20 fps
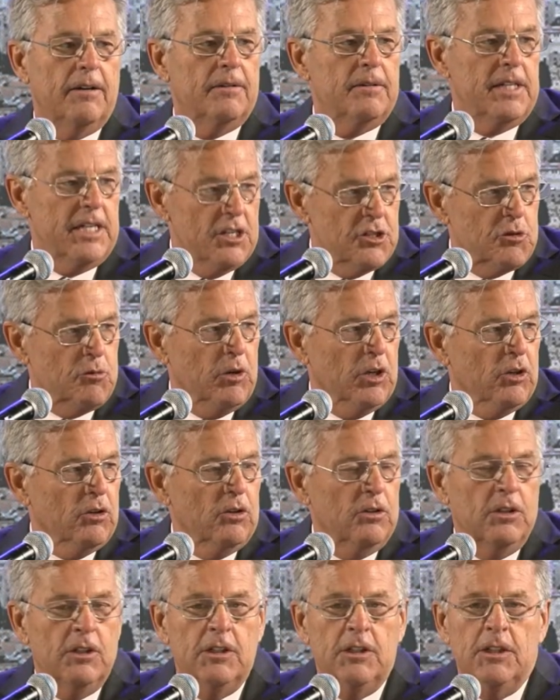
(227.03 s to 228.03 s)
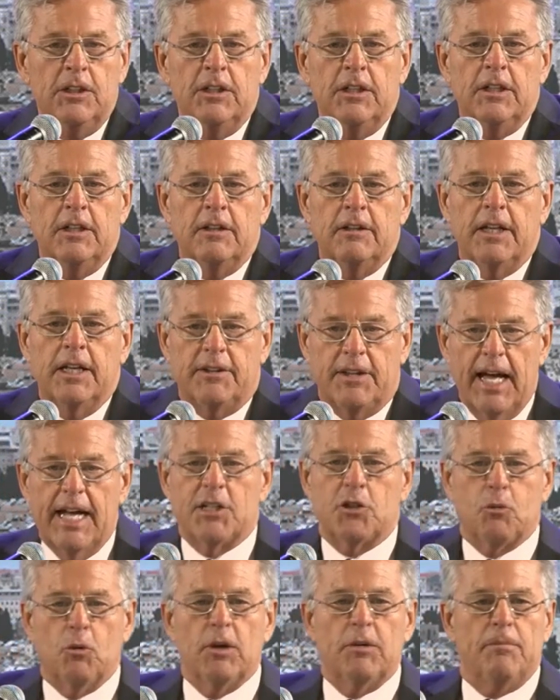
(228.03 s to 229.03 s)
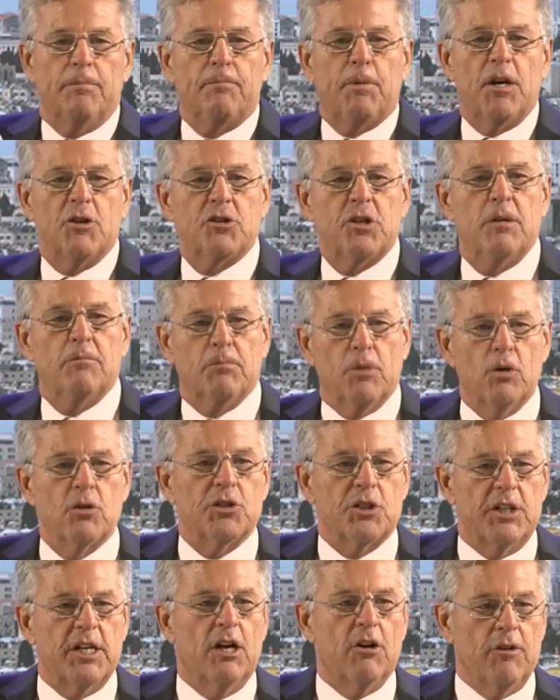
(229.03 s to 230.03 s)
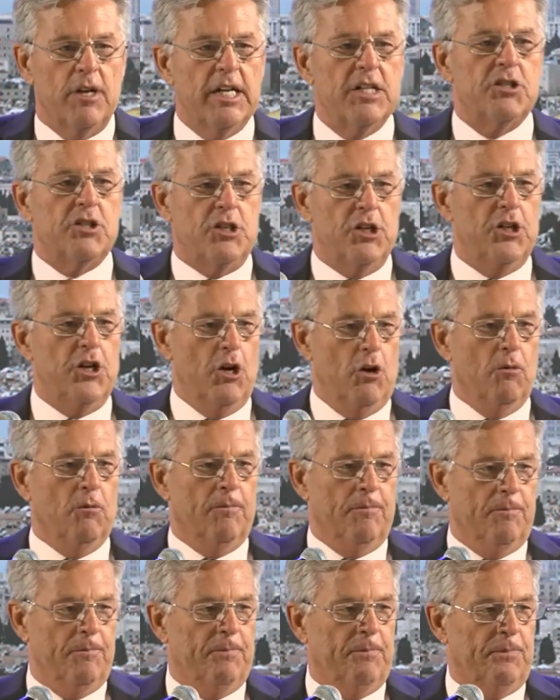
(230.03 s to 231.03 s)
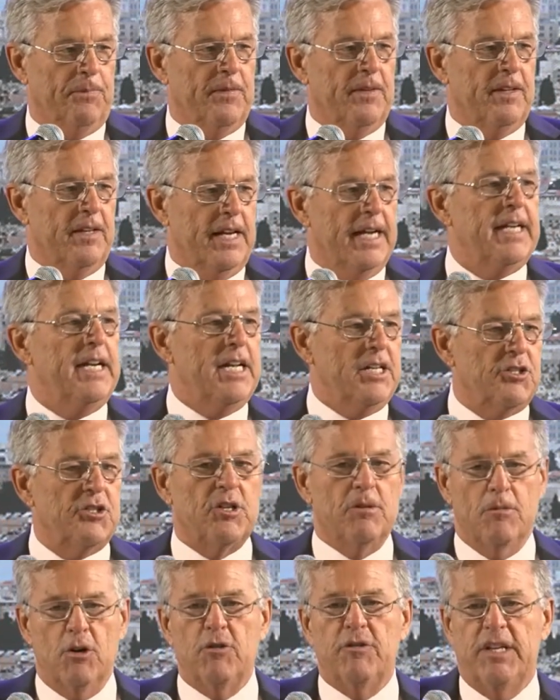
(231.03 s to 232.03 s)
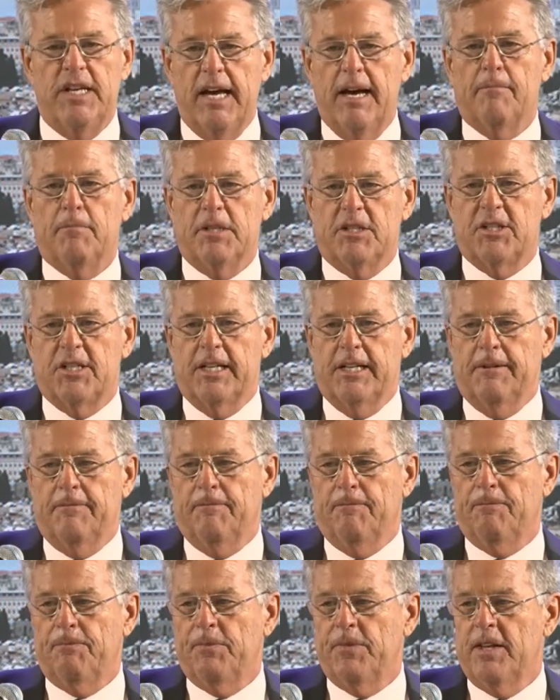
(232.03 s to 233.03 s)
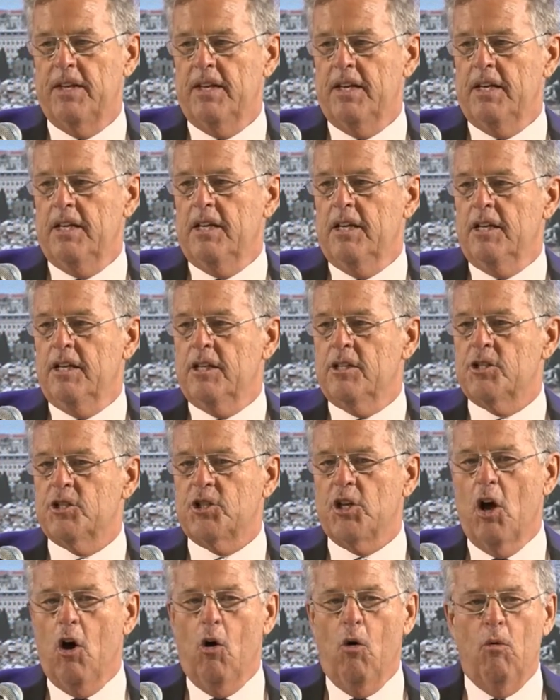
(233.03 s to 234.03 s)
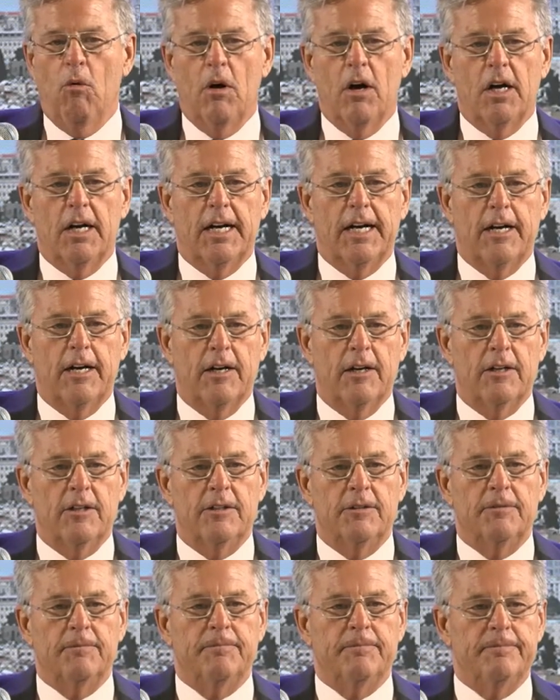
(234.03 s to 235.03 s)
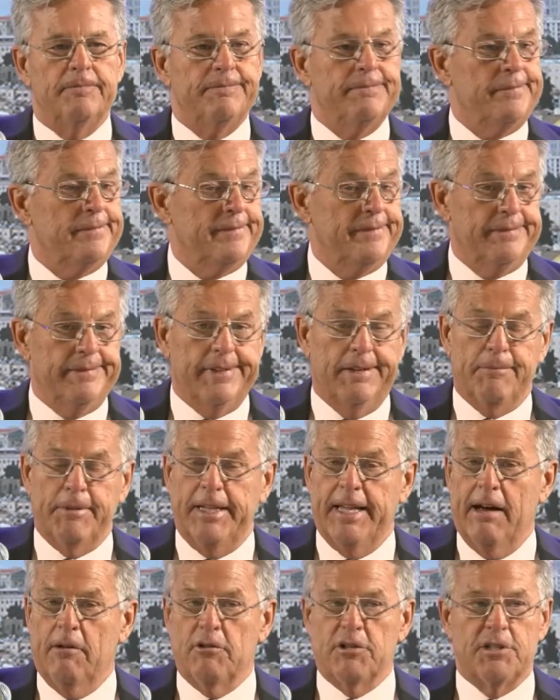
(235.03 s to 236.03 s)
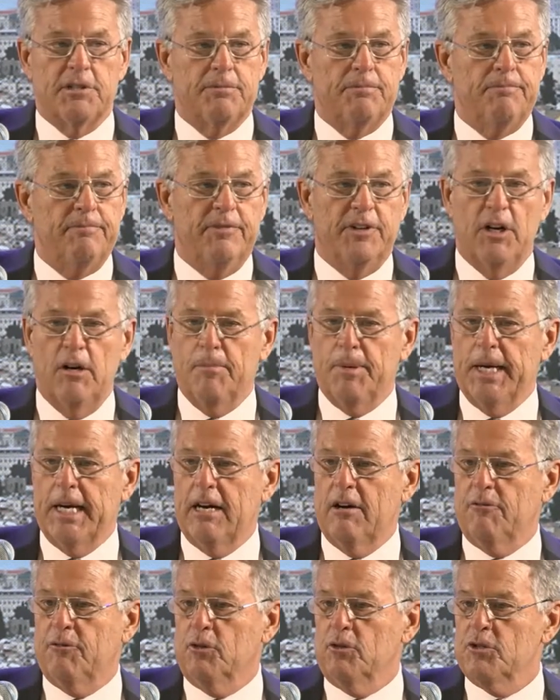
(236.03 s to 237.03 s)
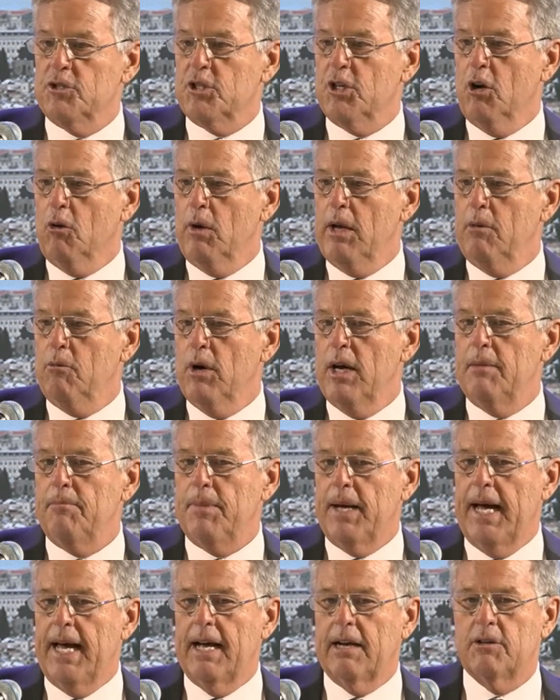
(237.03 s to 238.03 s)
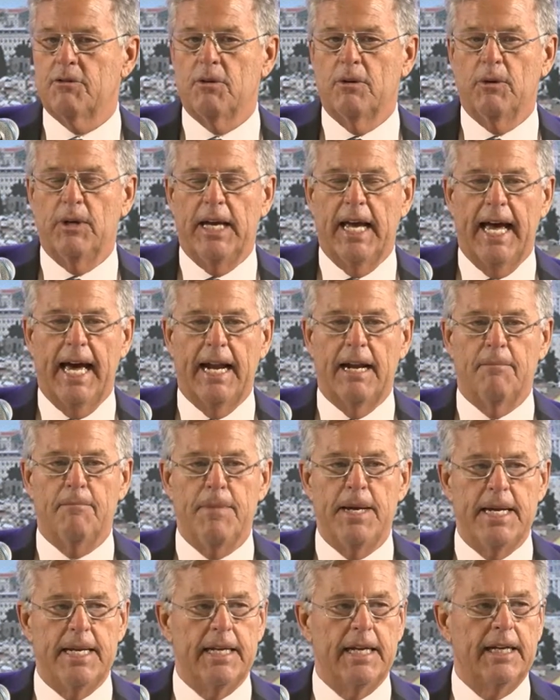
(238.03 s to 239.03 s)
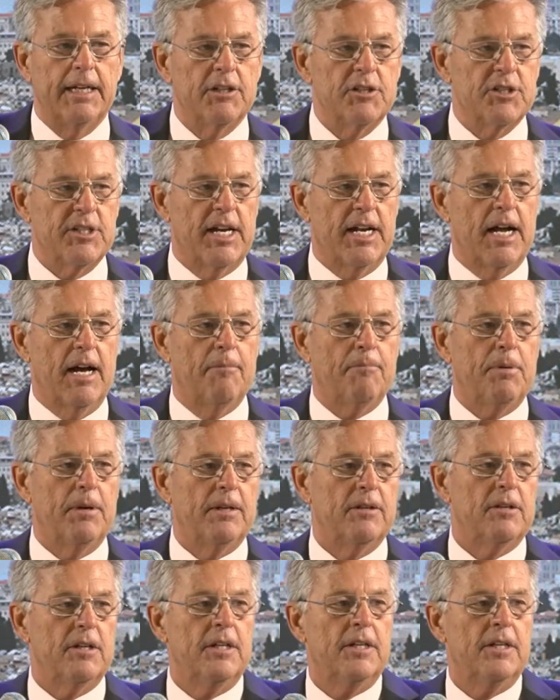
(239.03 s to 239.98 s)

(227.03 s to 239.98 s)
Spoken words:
Israel, that's what President Bolsonaro needs to do. He needs to move the embassy. So, that was very powerful. So we went back, we had a meeting set up.